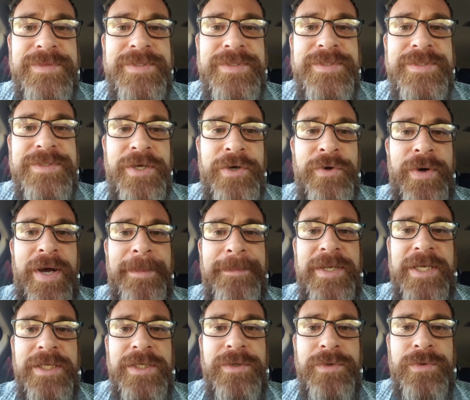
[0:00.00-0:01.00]
So I'm
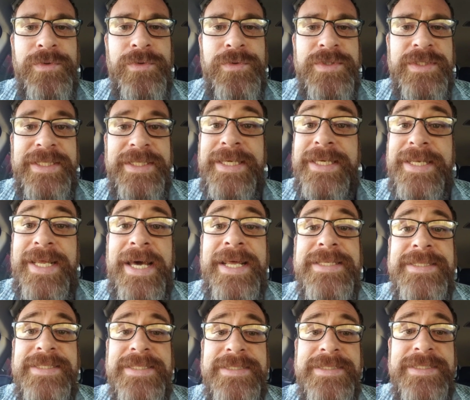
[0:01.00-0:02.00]
going to use
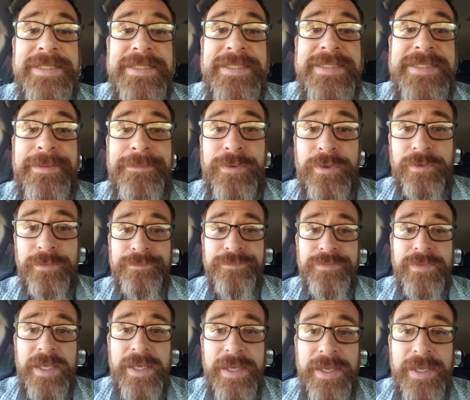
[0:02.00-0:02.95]
Leonidas as an example,